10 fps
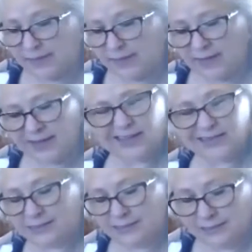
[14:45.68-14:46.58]

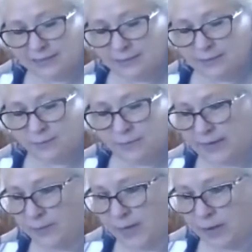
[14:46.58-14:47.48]
And the right
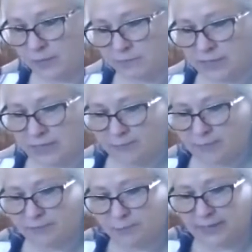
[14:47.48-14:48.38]
amount of time.
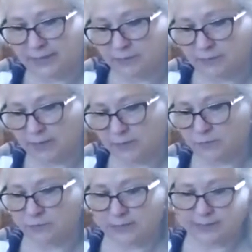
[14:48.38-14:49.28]
I played around
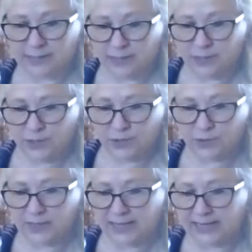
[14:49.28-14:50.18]
with
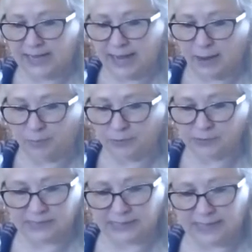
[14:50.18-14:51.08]
cooking
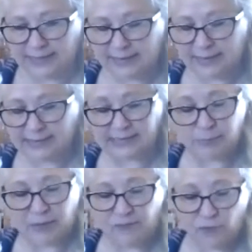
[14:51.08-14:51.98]
apples like this
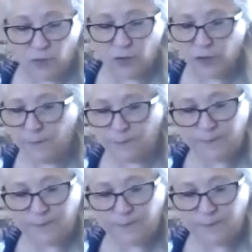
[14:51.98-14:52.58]
before,